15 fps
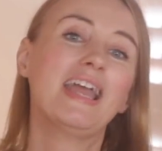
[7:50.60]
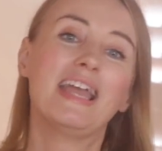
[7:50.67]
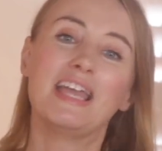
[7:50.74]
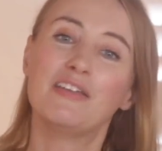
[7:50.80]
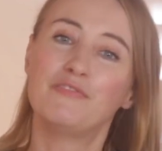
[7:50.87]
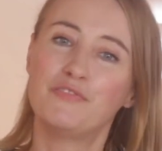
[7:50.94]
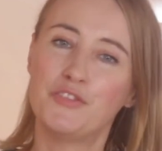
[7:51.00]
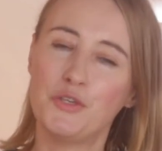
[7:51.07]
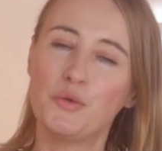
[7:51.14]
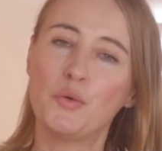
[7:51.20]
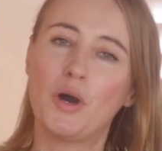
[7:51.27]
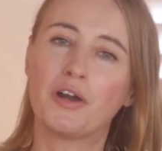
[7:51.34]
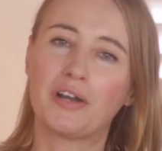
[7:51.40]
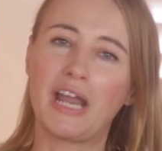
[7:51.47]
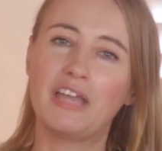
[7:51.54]
If you
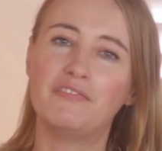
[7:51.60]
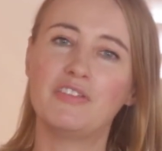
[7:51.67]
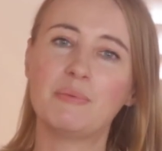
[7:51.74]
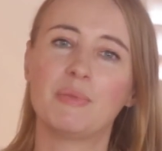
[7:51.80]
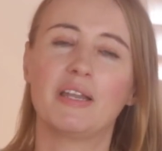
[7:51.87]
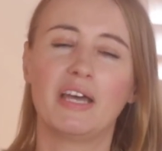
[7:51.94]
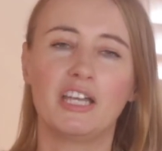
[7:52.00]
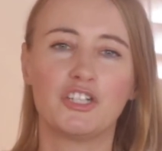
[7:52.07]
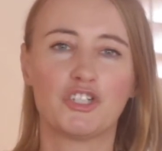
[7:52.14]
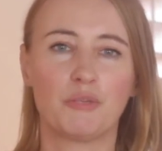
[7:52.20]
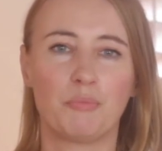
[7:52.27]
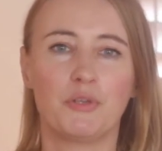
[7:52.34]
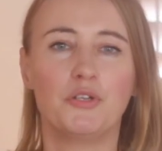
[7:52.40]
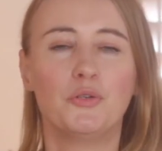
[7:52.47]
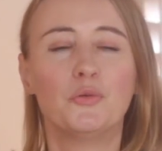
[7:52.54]
are a female
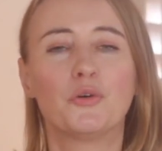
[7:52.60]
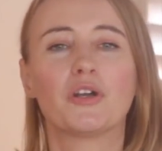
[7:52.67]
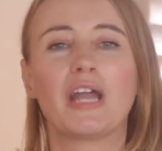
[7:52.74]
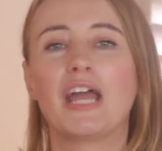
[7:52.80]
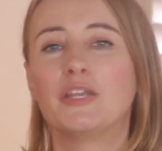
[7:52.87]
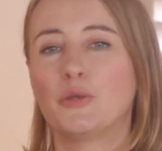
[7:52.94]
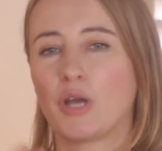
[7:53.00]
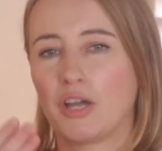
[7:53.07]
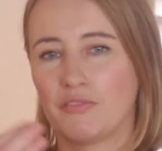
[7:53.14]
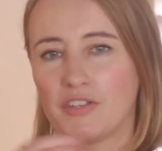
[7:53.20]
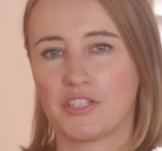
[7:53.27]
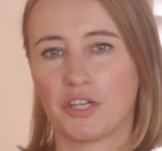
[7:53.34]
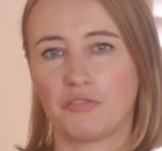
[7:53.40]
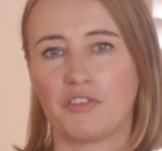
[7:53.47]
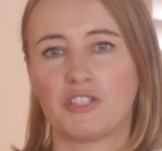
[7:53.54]
entrepreneur and you have a
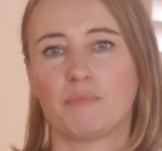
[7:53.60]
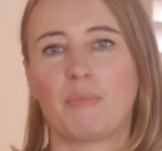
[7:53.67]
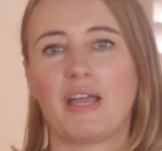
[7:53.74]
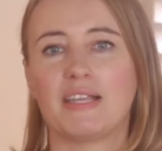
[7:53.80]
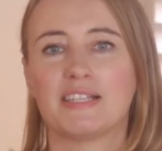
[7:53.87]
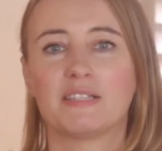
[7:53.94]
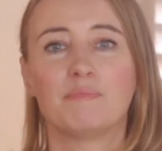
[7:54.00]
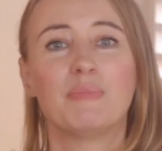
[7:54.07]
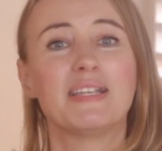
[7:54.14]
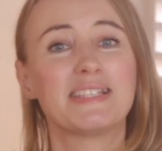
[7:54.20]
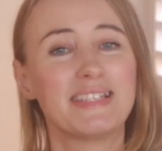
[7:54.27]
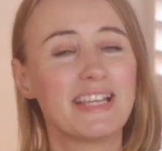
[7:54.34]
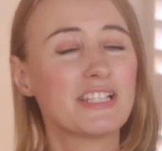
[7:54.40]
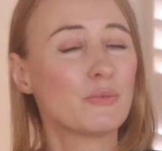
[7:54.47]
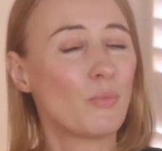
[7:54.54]
service-based
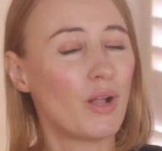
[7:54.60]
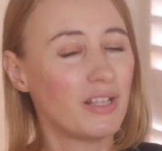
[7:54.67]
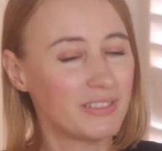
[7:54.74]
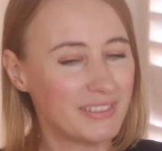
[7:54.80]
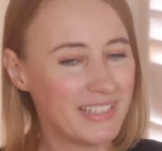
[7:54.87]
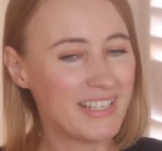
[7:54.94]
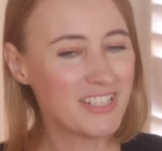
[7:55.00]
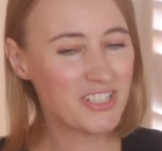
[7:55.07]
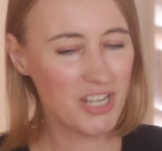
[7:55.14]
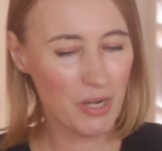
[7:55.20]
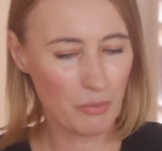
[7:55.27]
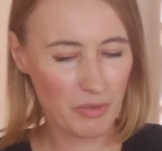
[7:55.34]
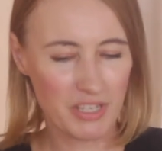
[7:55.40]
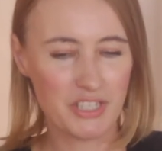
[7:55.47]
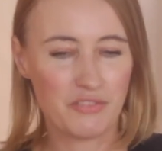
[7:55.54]
business, well, this
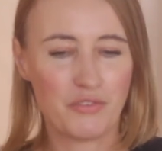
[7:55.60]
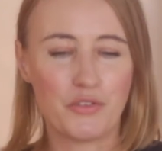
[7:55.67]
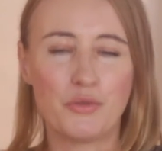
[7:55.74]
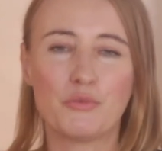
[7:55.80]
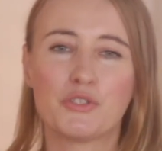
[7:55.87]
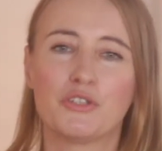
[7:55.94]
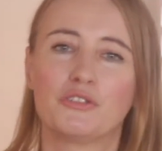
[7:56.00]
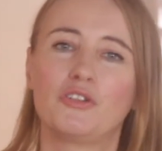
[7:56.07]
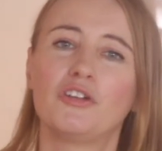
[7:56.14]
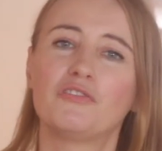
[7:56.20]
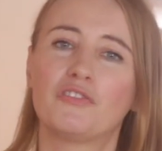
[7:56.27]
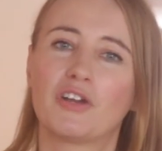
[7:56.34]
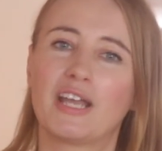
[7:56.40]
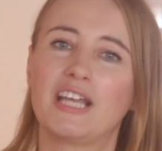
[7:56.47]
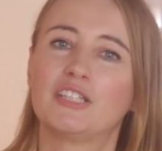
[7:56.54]
channel is for you. So don't
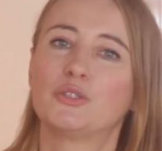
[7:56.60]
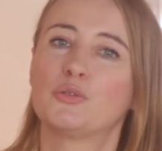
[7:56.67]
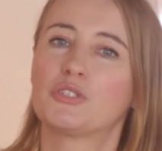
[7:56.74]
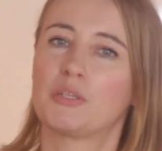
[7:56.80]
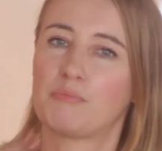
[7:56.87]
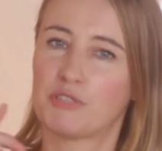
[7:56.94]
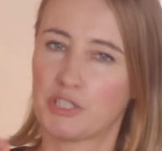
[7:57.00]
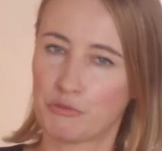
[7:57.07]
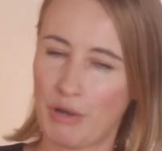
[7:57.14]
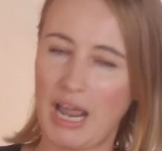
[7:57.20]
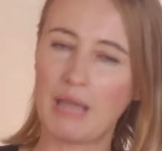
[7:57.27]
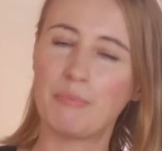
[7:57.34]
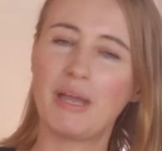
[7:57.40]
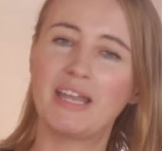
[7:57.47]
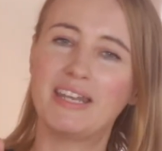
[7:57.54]
forget to
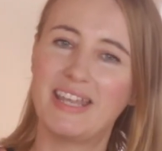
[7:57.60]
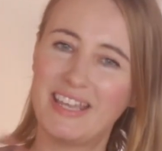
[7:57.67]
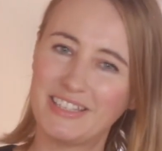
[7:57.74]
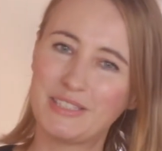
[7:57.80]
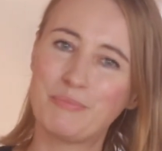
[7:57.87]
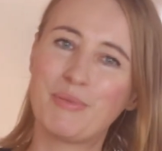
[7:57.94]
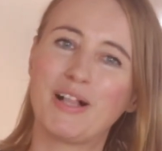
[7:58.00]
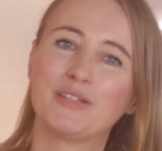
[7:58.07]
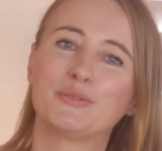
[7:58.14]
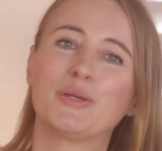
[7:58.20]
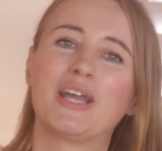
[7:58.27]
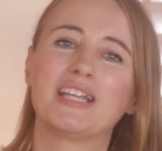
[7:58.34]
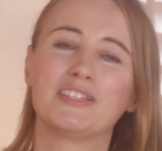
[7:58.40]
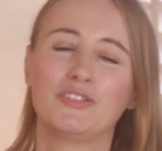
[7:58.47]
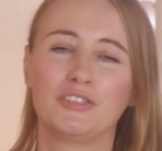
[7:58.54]
subscribe and hit the bell to
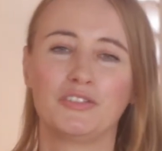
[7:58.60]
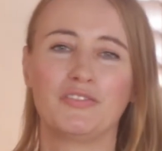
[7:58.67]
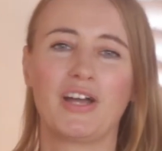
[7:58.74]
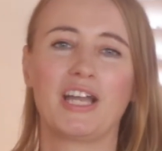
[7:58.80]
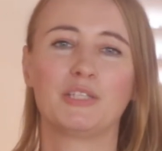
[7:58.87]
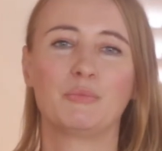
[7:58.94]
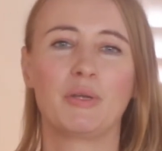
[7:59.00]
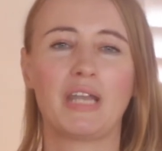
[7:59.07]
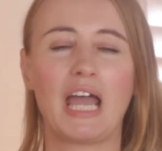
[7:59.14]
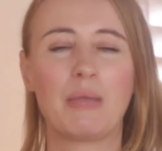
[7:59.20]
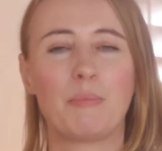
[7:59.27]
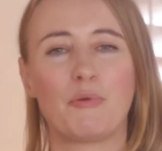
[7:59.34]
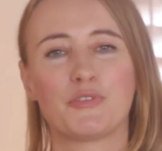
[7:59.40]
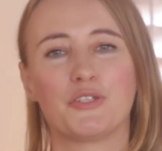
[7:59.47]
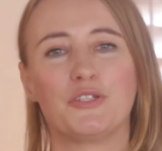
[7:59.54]
get notified when I
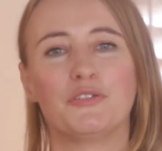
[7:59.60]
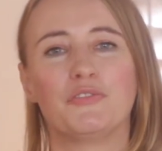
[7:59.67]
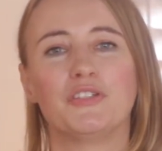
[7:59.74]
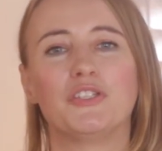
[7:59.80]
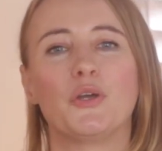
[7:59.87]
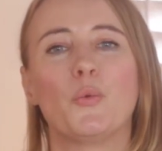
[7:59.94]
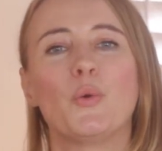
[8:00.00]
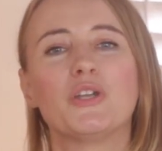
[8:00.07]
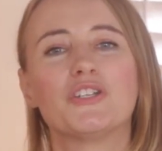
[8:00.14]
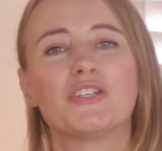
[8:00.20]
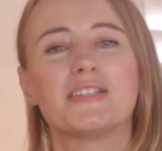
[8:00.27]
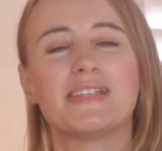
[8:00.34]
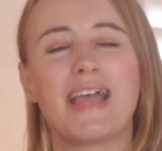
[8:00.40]
post a new video, which is